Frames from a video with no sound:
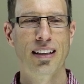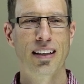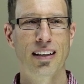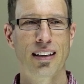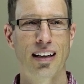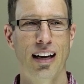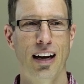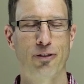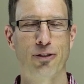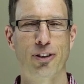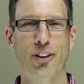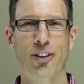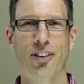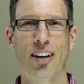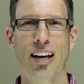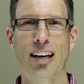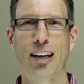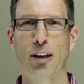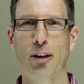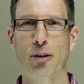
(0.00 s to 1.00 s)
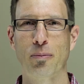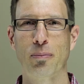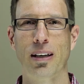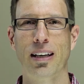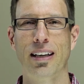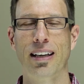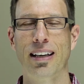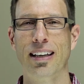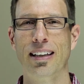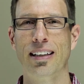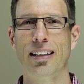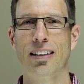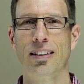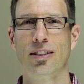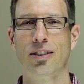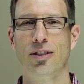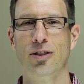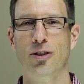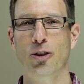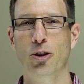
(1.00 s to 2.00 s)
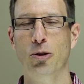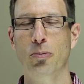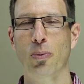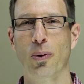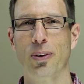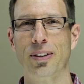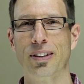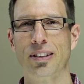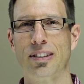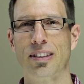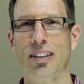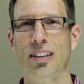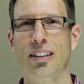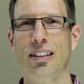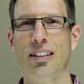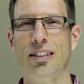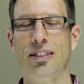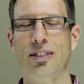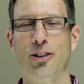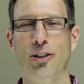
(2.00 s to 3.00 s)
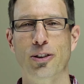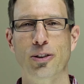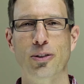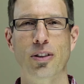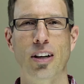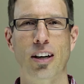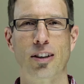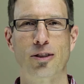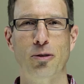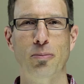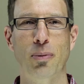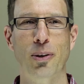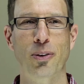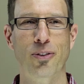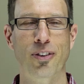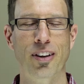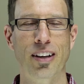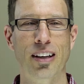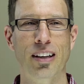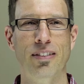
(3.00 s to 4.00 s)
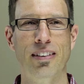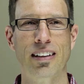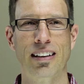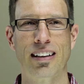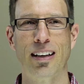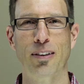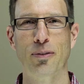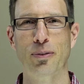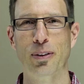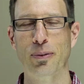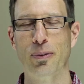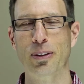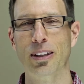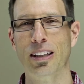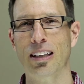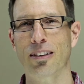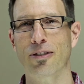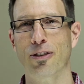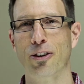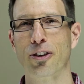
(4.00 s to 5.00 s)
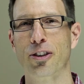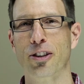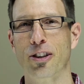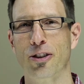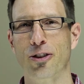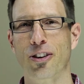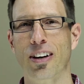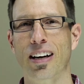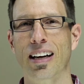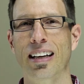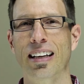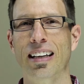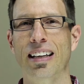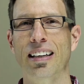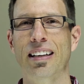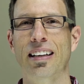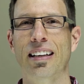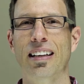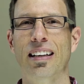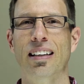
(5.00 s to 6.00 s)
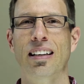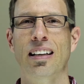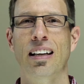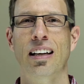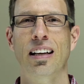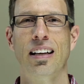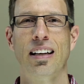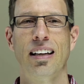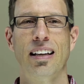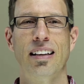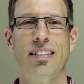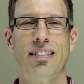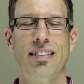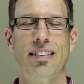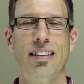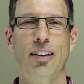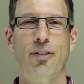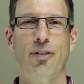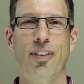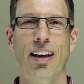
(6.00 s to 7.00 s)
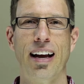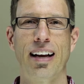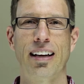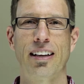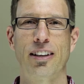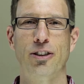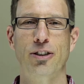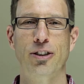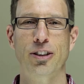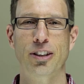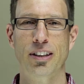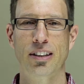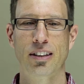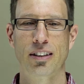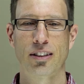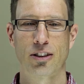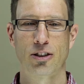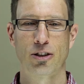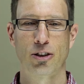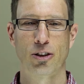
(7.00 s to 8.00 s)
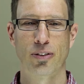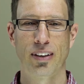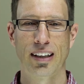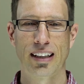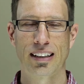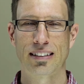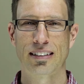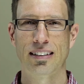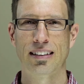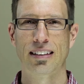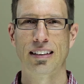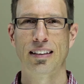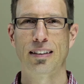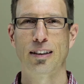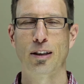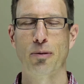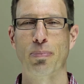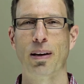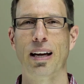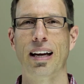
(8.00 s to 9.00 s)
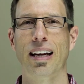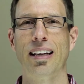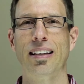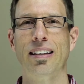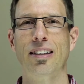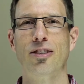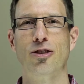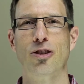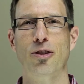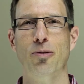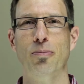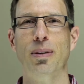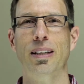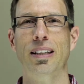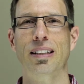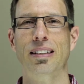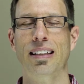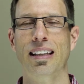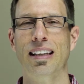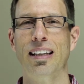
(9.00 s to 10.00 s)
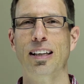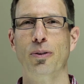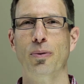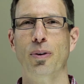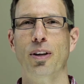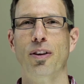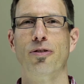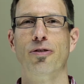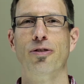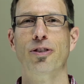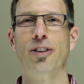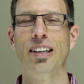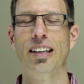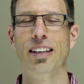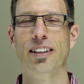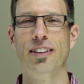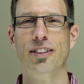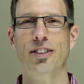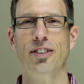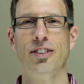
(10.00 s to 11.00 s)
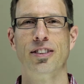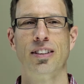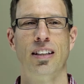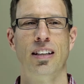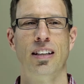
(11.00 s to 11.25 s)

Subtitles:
After taking my newborn son to Dr. Montilla, we thought we would give her a try and see if that could correct the pain that she'd been dealing with for years.